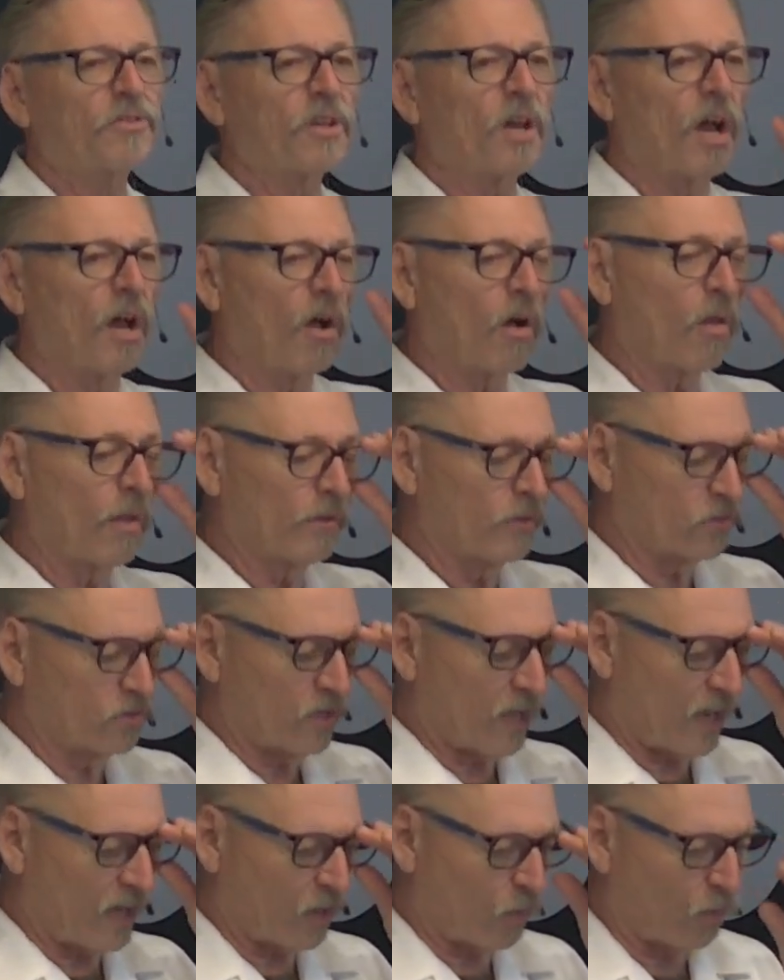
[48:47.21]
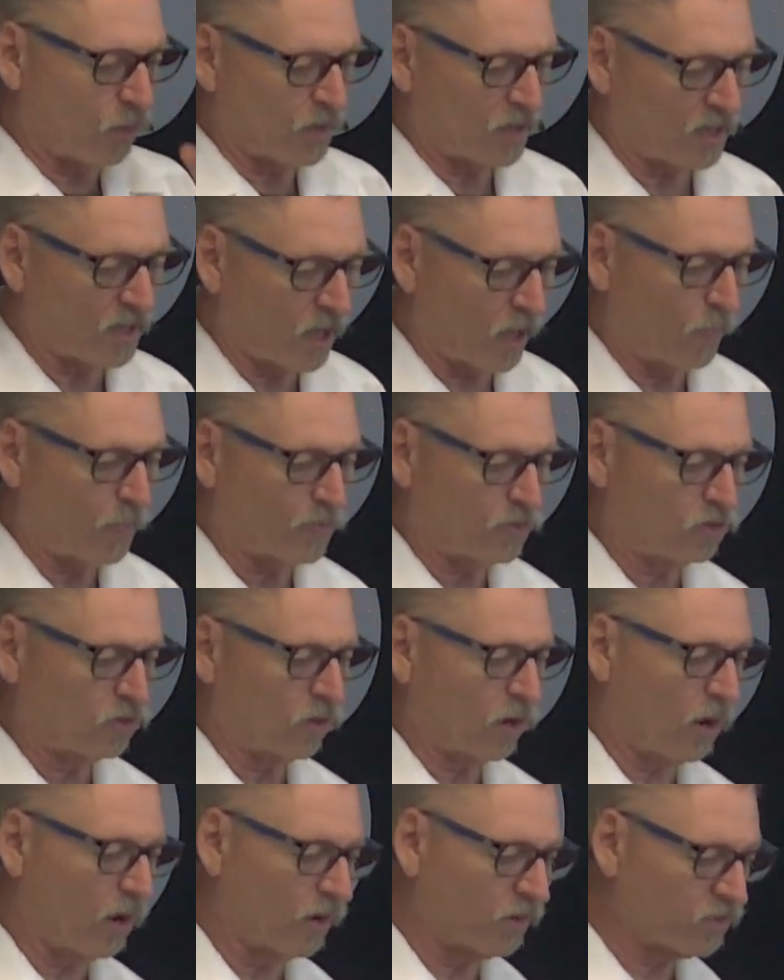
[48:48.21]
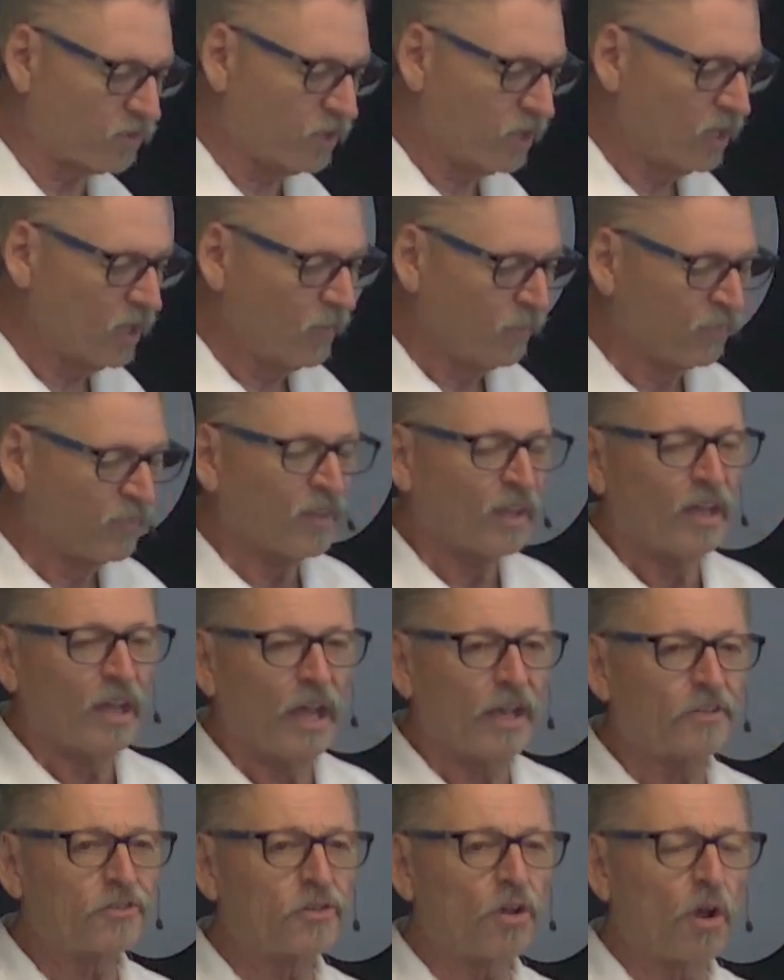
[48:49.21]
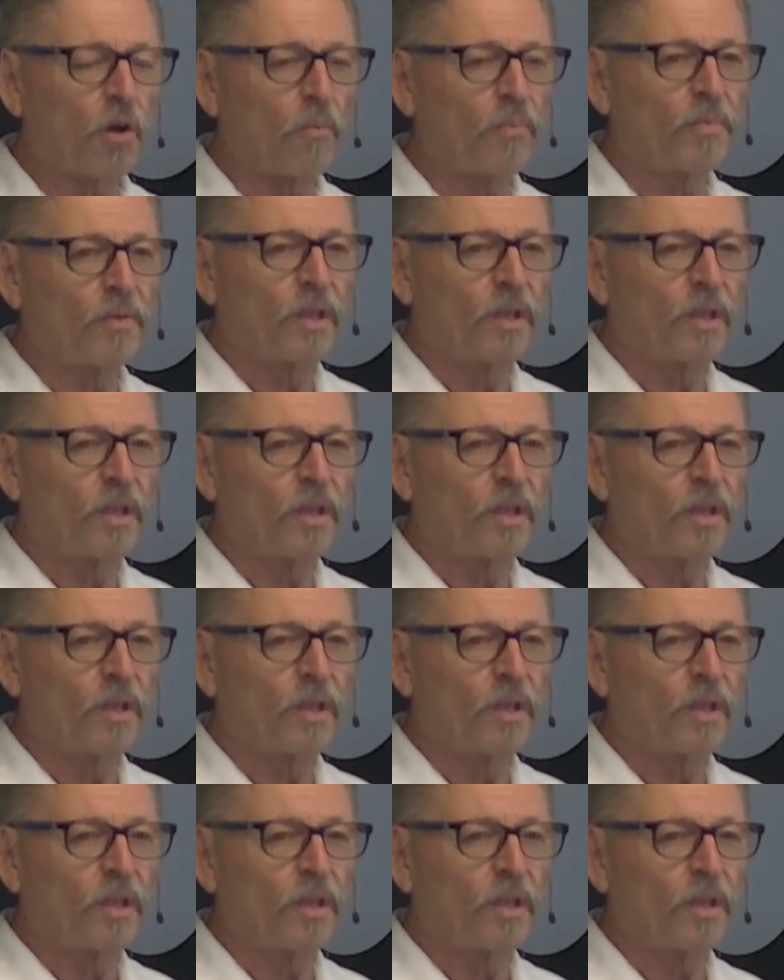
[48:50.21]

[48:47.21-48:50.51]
all understanding, would encompass your hearts. And so,